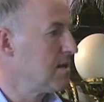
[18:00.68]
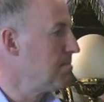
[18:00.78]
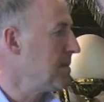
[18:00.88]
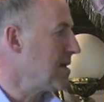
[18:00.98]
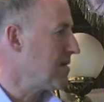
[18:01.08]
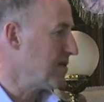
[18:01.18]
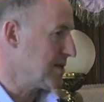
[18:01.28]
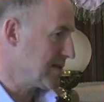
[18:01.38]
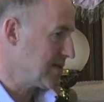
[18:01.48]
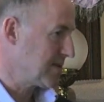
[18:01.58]

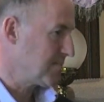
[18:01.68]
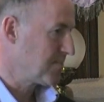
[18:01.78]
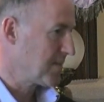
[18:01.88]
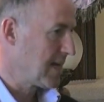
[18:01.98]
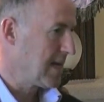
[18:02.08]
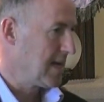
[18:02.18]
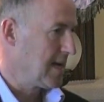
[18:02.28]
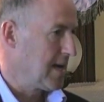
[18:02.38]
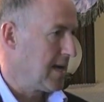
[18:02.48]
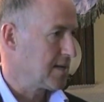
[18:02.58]
meaningfulness.
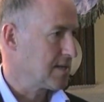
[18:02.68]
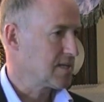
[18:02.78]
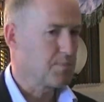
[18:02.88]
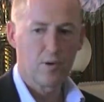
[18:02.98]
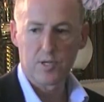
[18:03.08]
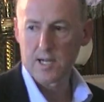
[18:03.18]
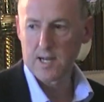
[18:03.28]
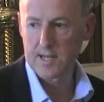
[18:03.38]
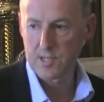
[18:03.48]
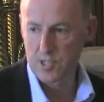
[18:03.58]
And at this point, I'd
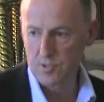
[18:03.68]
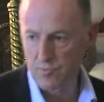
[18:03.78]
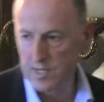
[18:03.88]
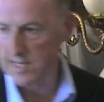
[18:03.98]
like to just read